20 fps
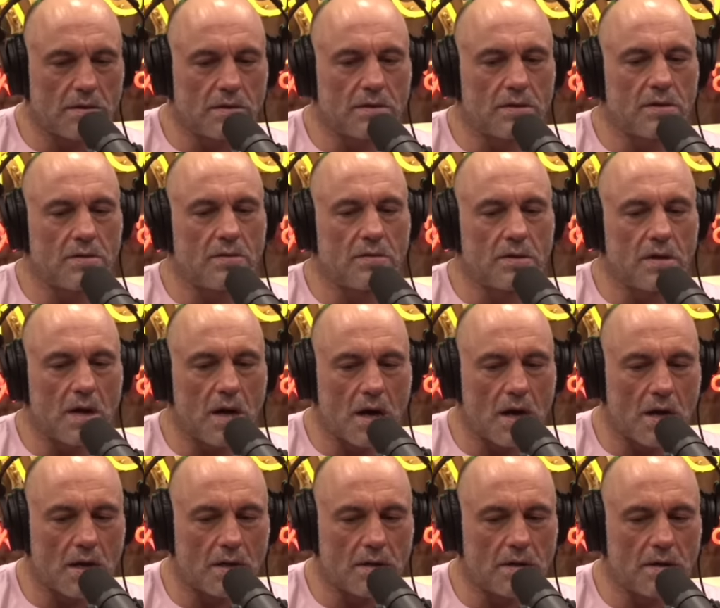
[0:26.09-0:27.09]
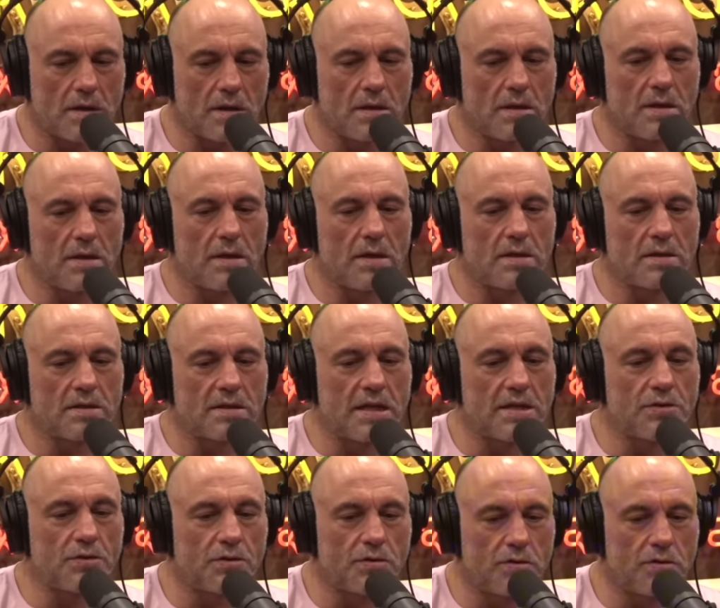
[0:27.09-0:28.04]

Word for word: Cyril Ghosn and Cedric